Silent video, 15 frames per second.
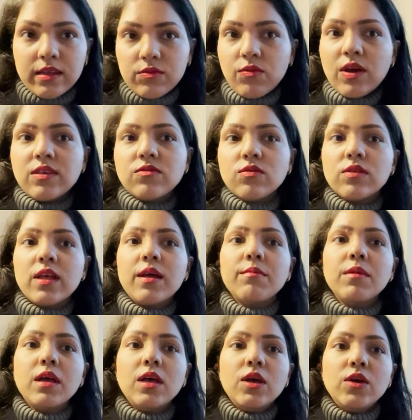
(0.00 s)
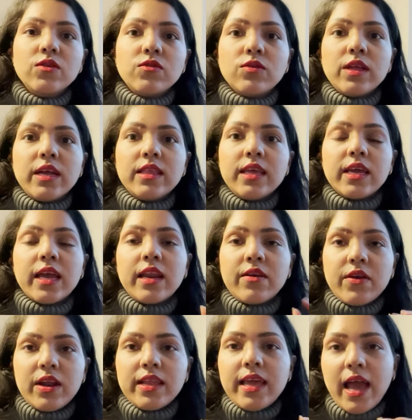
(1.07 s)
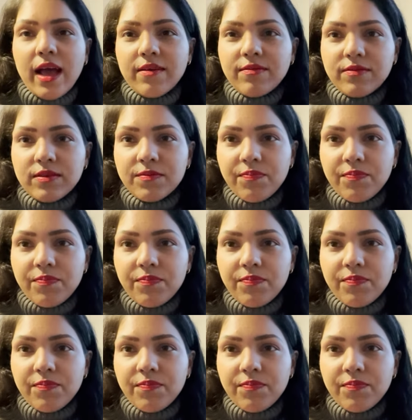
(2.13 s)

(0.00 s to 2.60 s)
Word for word: advice to them so that they can really have